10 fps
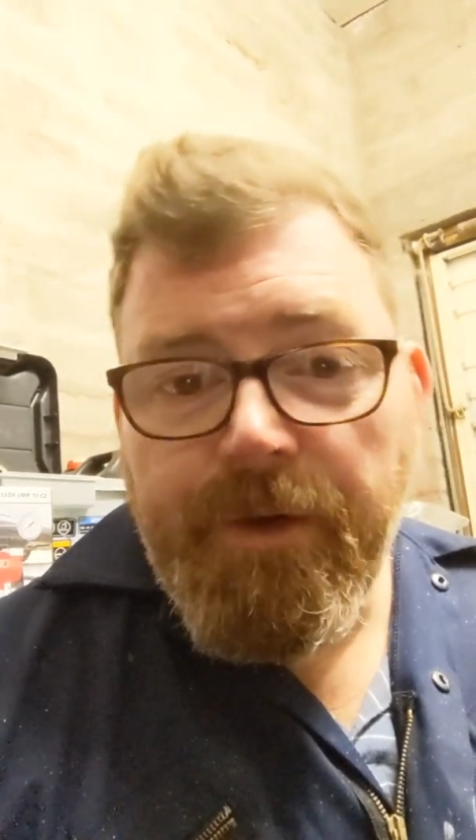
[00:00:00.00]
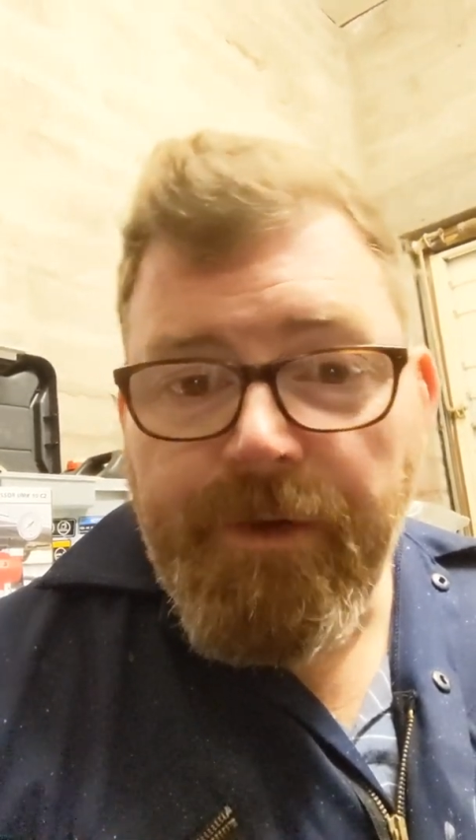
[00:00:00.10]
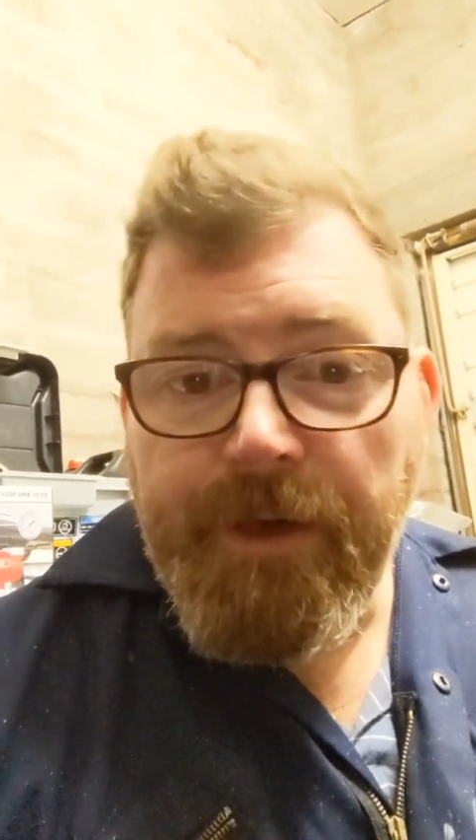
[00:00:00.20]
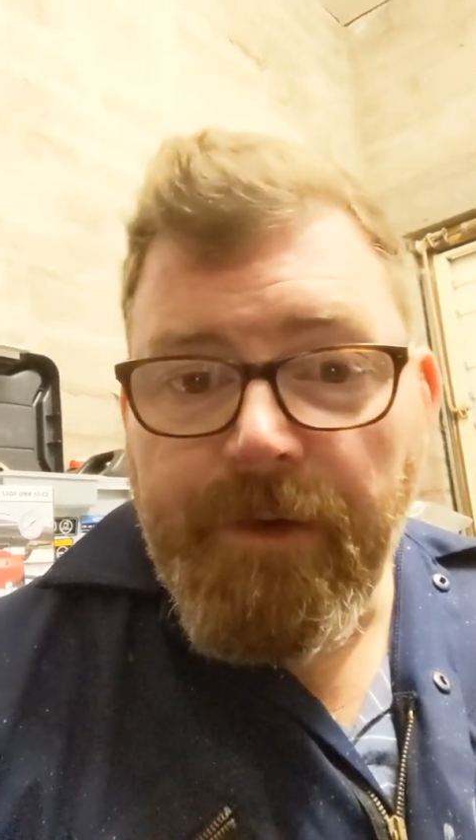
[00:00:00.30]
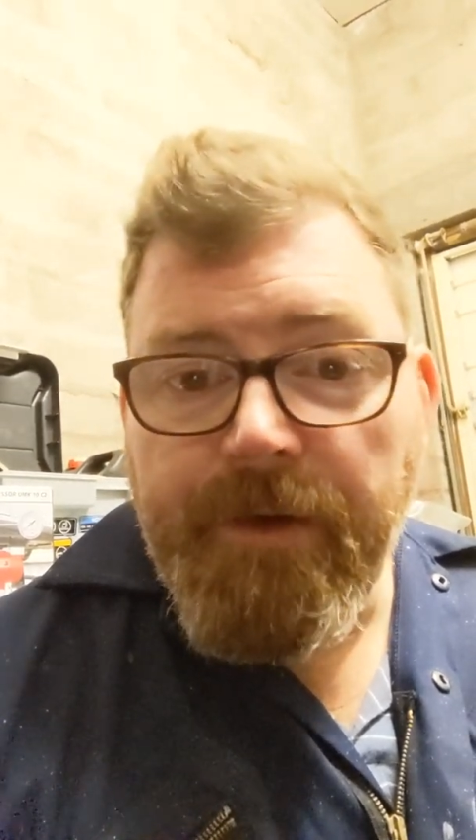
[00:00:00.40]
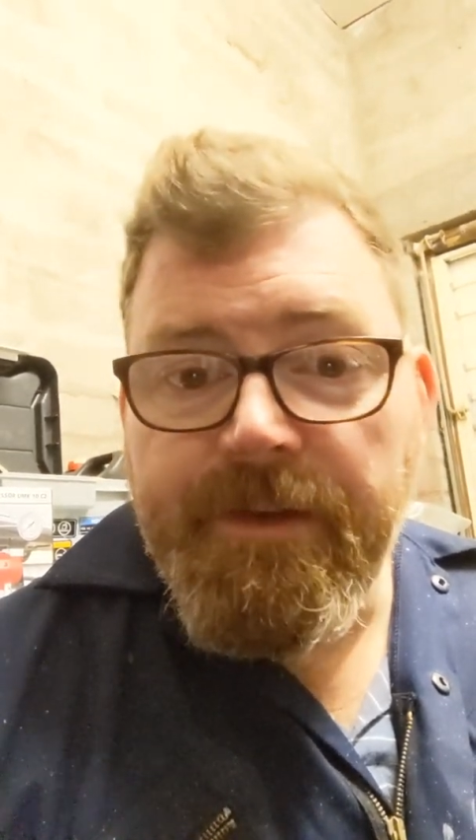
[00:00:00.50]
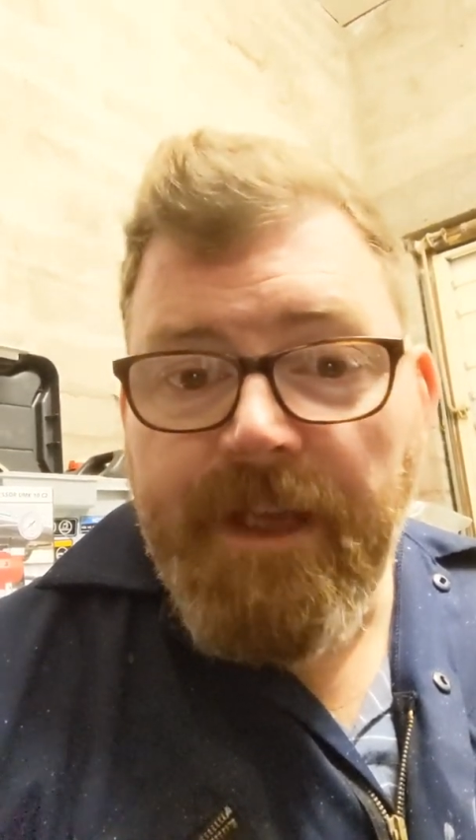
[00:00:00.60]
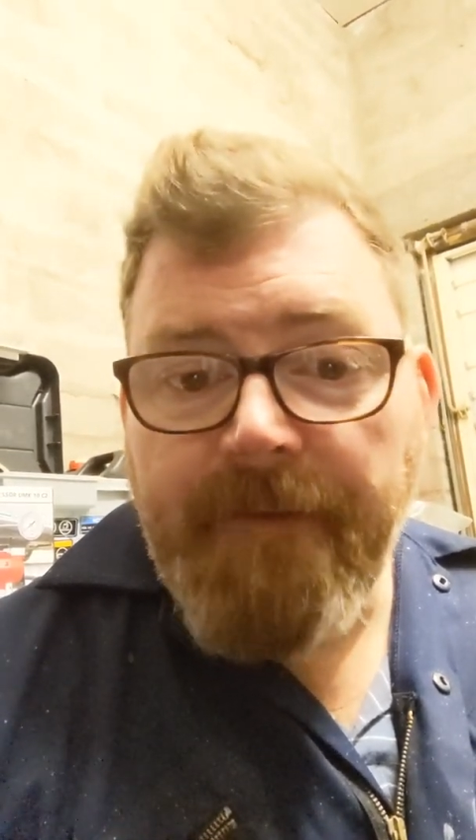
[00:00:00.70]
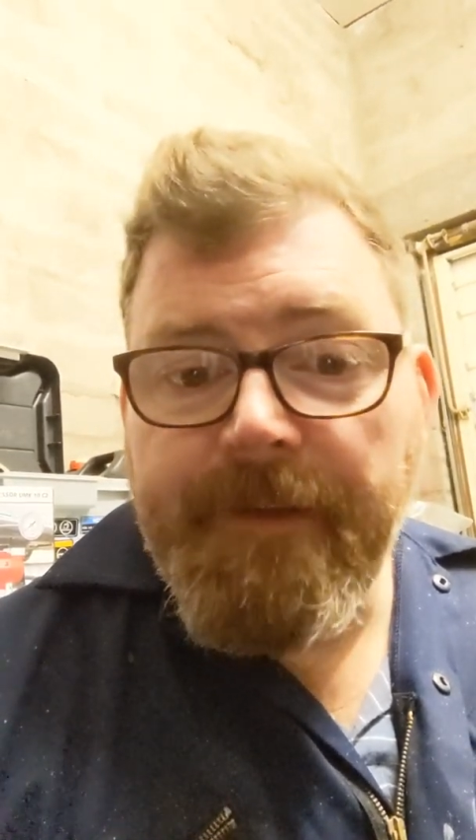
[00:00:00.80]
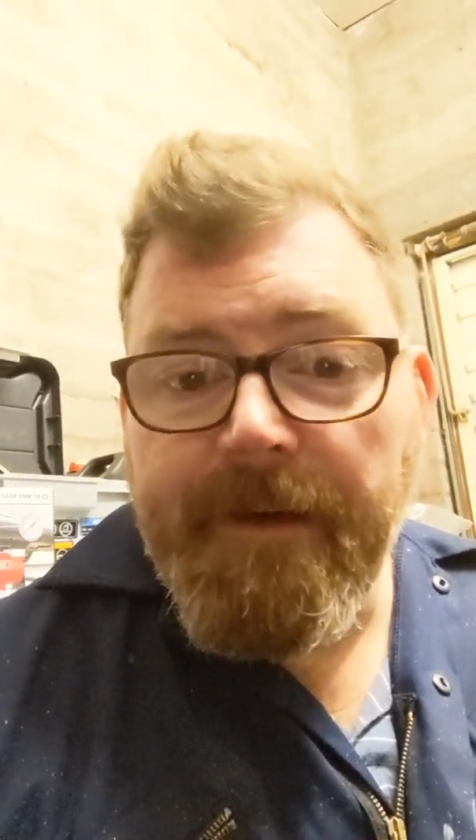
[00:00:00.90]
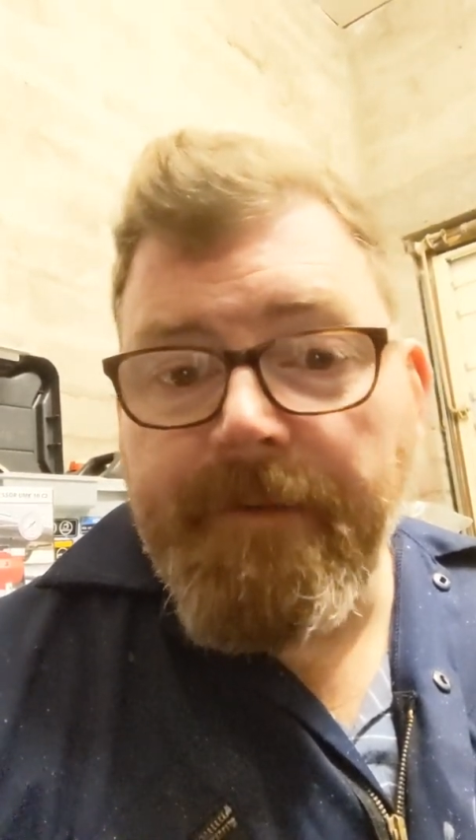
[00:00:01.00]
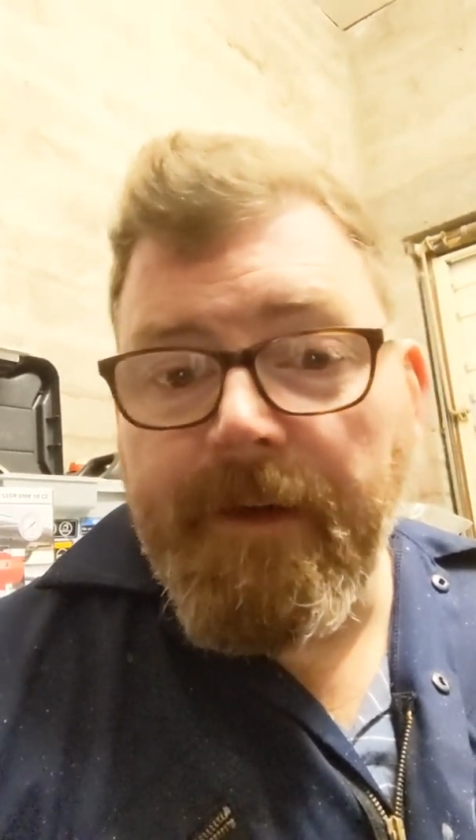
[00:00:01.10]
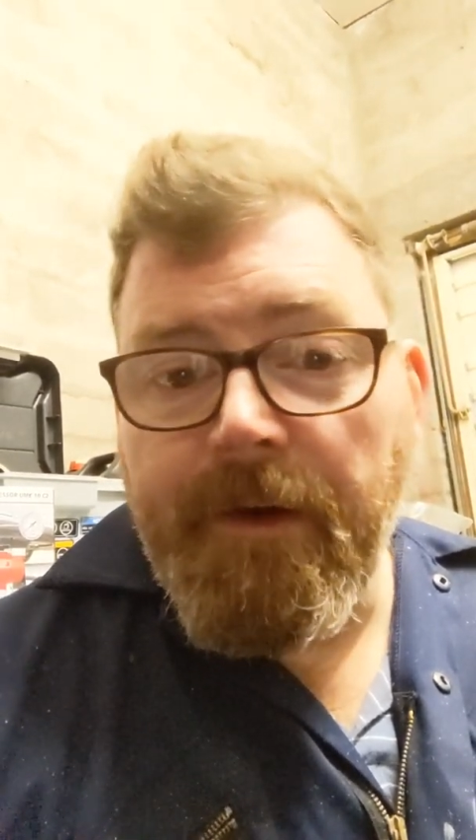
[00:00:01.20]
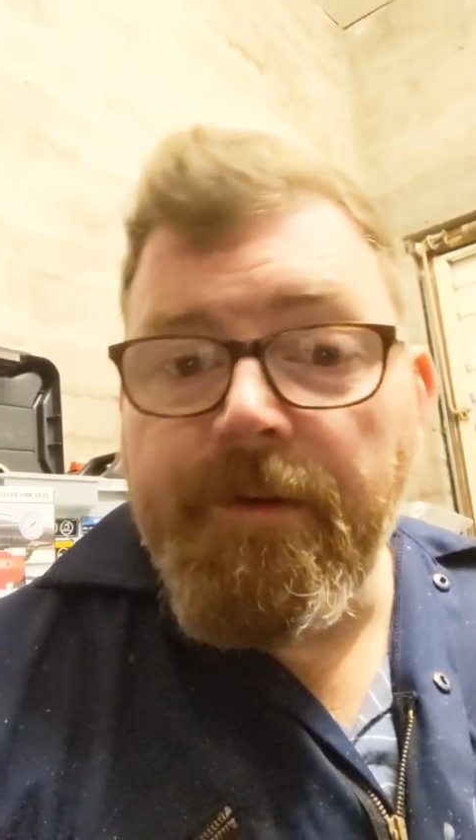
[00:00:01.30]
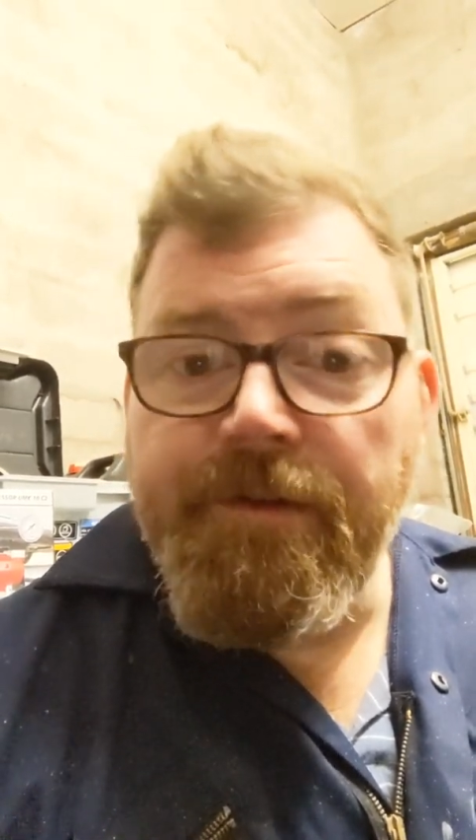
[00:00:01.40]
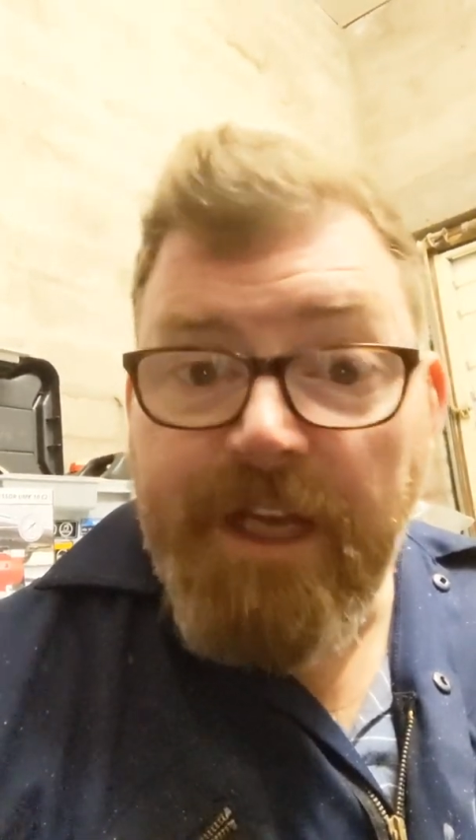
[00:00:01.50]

or 3 runs, after every run,